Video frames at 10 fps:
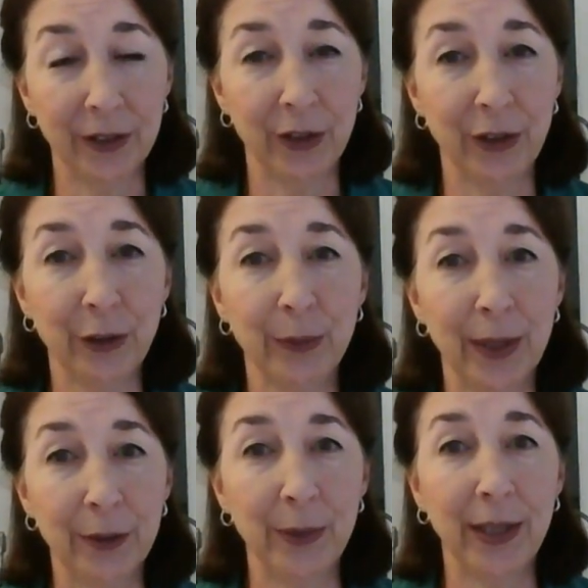so that you'll
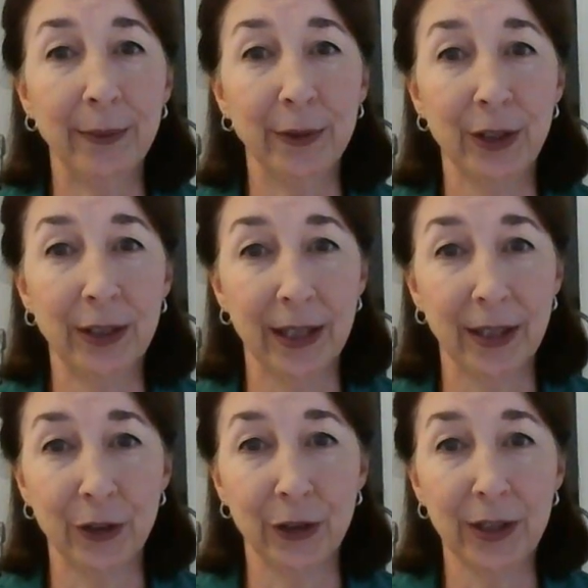better be able to
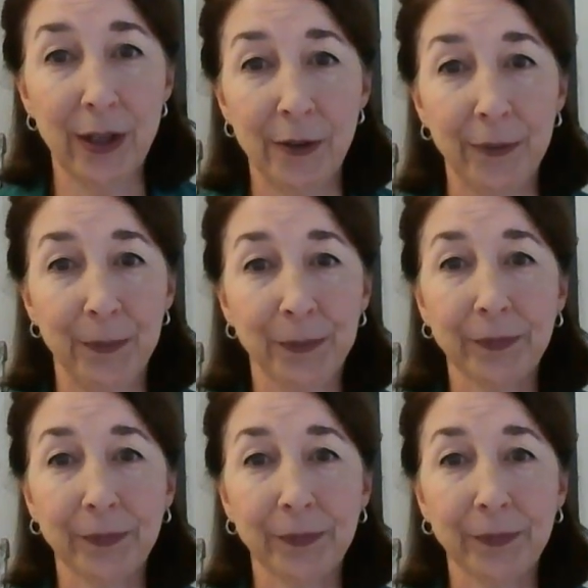test yourself.